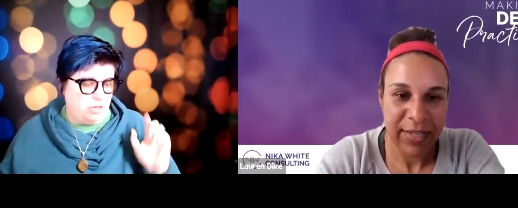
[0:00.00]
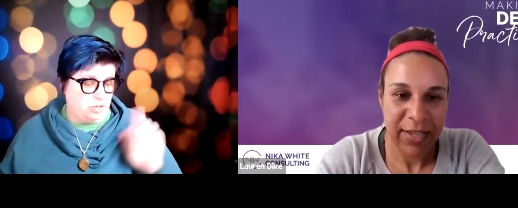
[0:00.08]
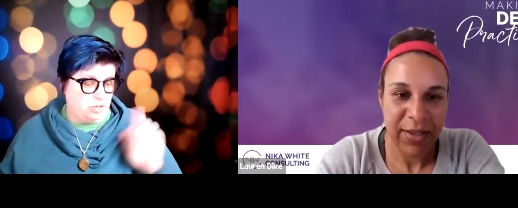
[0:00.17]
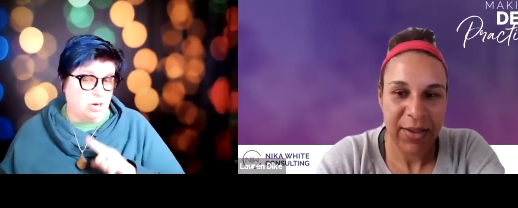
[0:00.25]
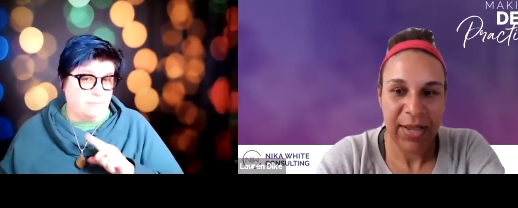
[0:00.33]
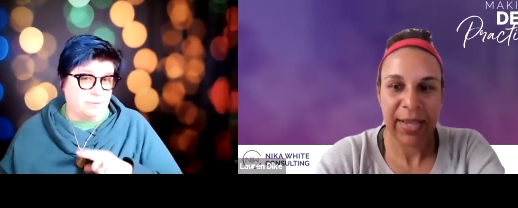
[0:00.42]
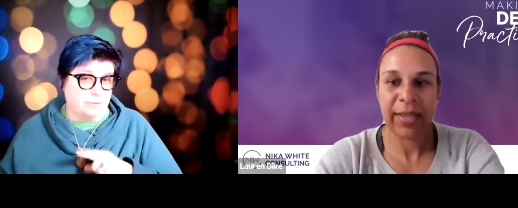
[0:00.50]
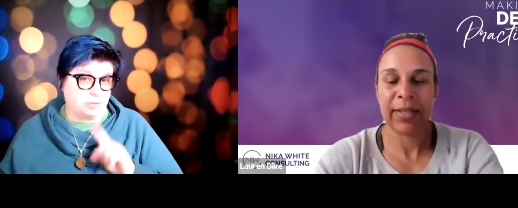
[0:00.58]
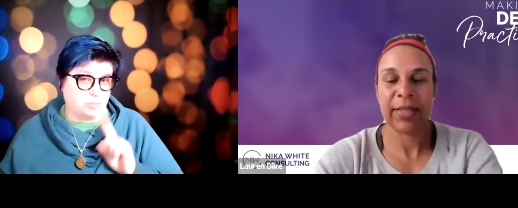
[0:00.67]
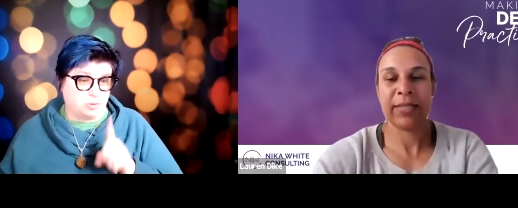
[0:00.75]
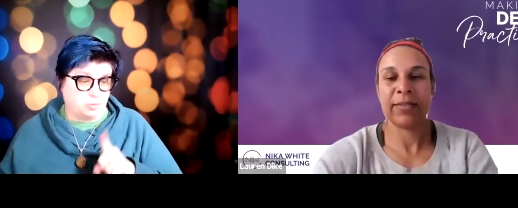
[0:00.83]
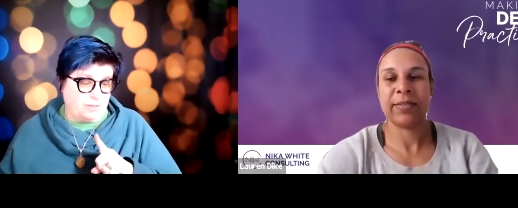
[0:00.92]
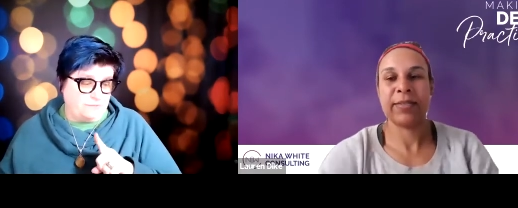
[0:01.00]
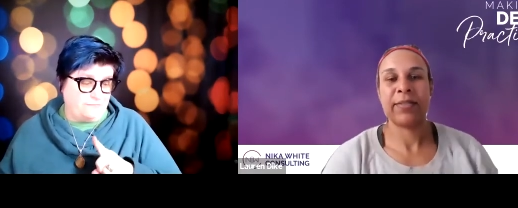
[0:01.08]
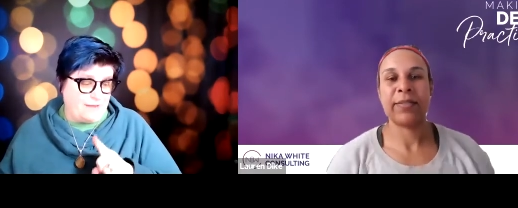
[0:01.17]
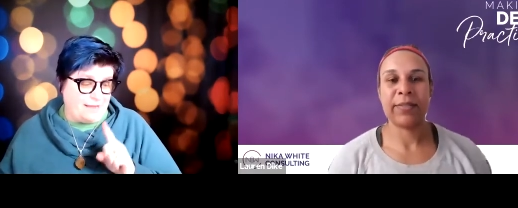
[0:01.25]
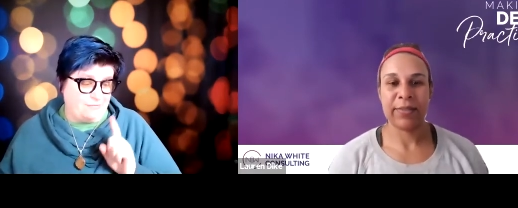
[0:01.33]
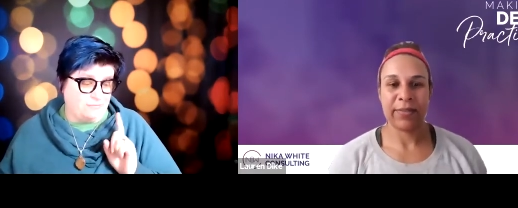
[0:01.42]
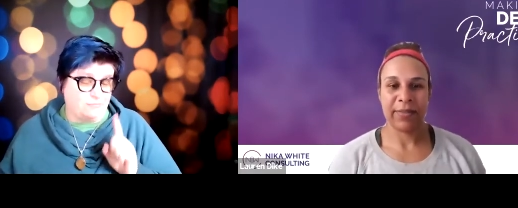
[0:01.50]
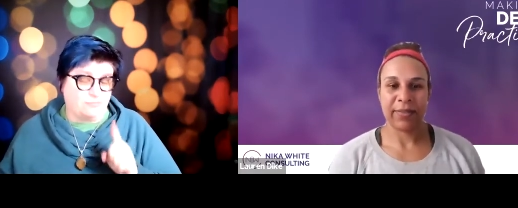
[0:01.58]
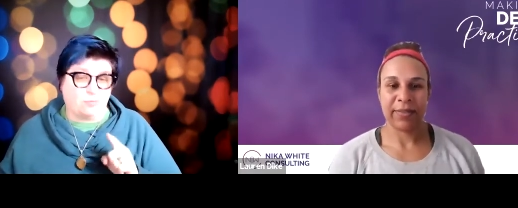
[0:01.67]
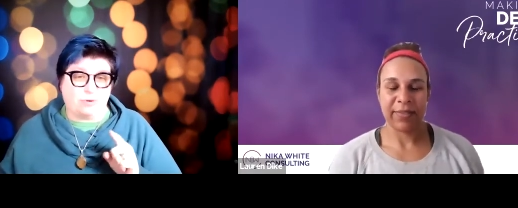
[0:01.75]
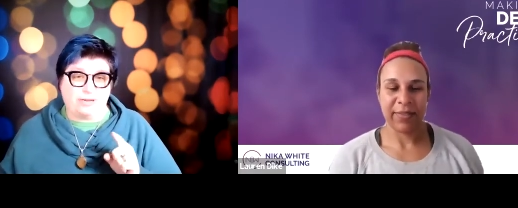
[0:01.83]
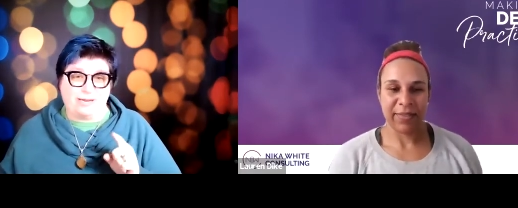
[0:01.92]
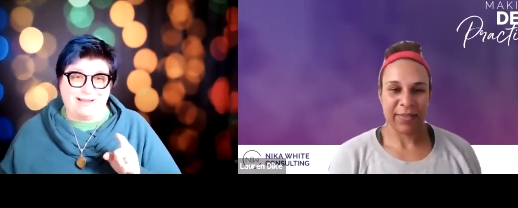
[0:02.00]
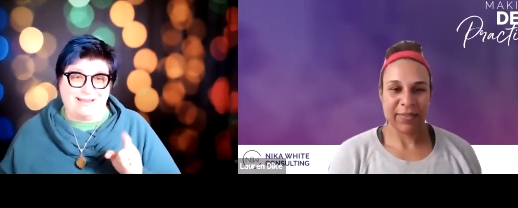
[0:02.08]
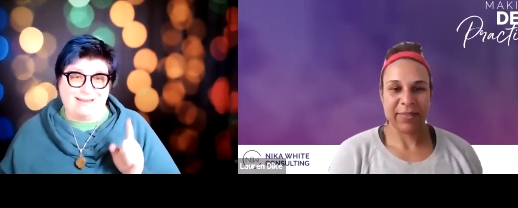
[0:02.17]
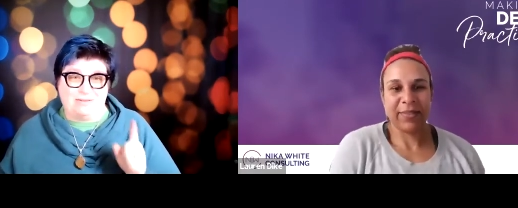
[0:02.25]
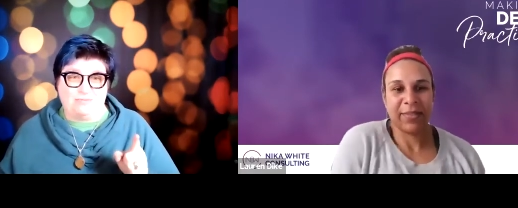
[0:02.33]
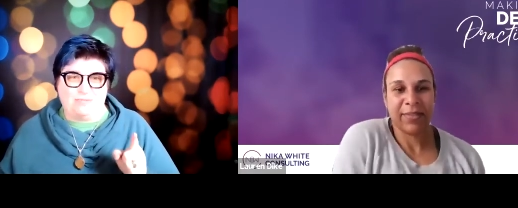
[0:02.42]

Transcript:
Speaker 1: Your numbers were 25, 49, and